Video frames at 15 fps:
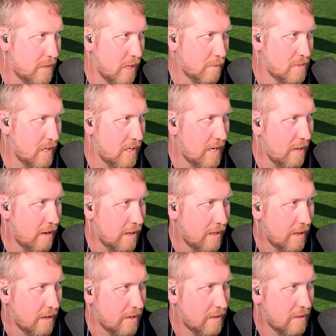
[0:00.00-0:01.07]
Upside down
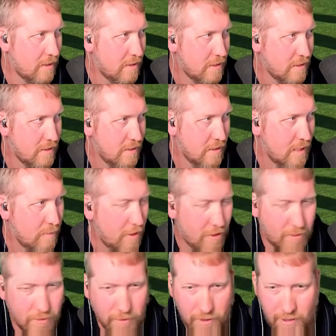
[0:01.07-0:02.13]
again. Give me
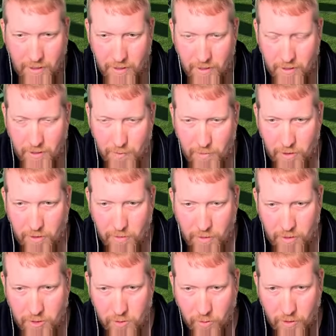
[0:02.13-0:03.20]
3
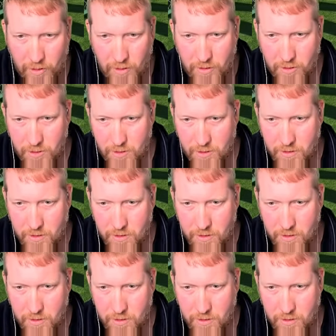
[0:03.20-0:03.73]
swings.